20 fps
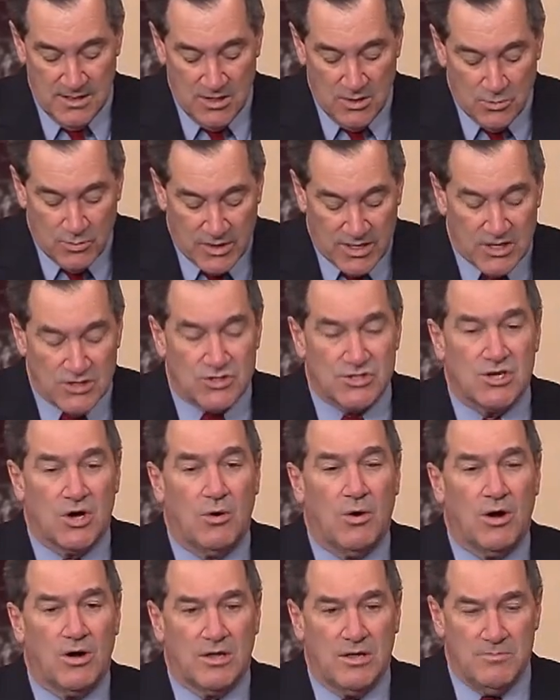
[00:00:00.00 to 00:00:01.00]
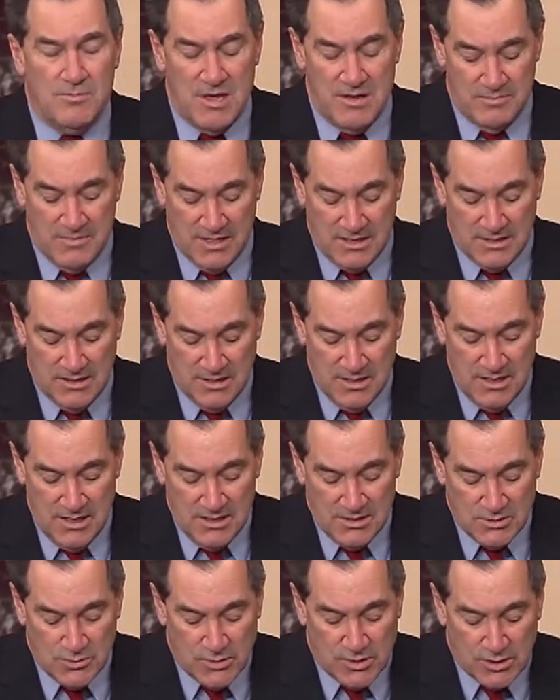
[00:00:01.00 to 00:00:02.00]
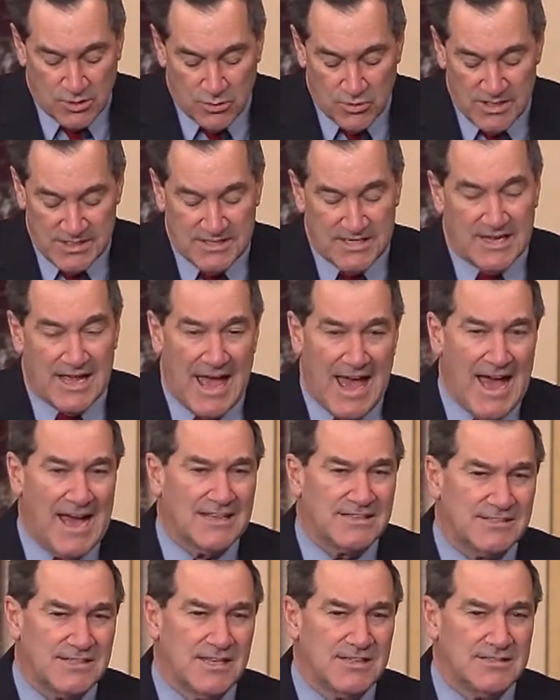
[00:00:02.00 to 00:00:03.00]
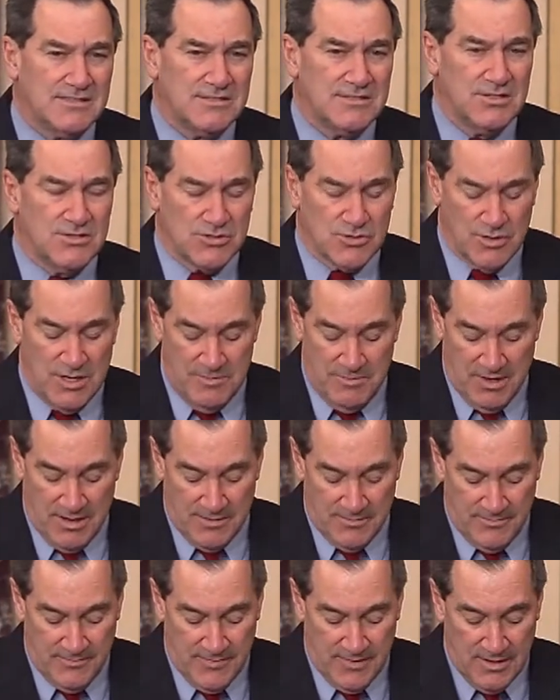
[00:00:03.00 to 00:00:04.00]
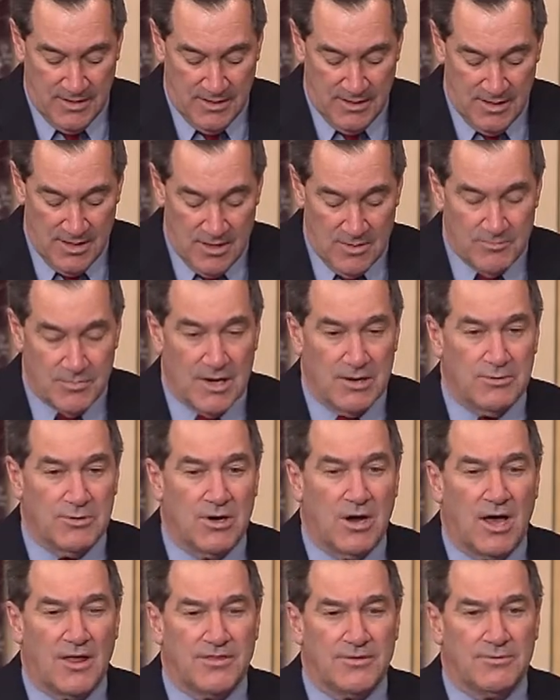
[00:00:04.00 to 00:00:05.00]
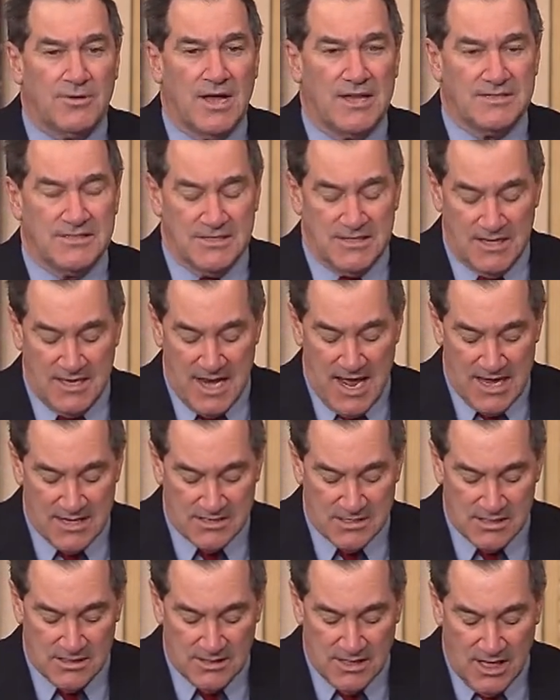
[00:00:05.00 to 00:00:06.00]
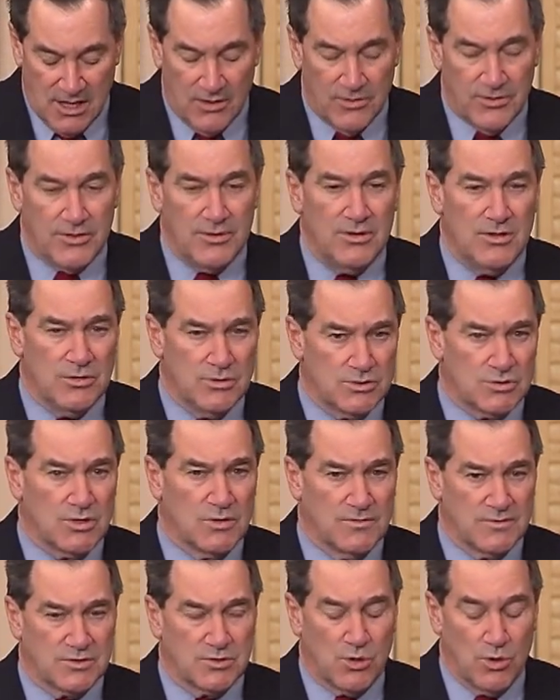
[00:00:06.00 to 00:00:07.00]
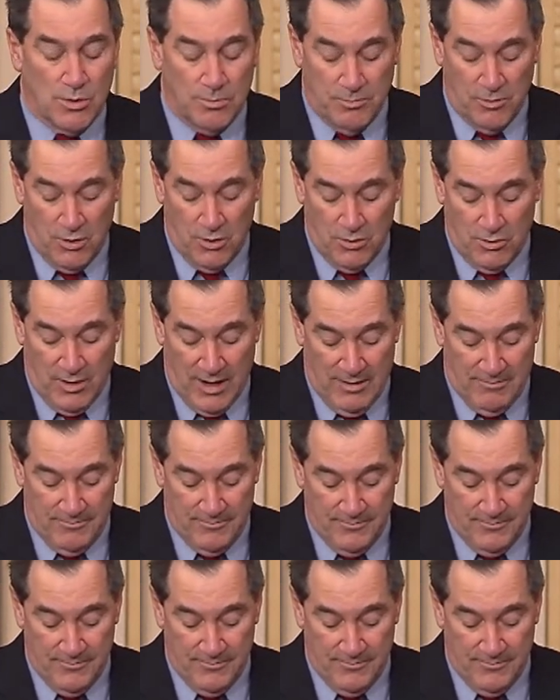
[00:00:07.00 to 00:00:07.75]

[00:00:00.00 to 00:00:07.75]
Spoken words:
We can show our commitment to increasing access to treatment by reauthorizing the National Health Service Corps program.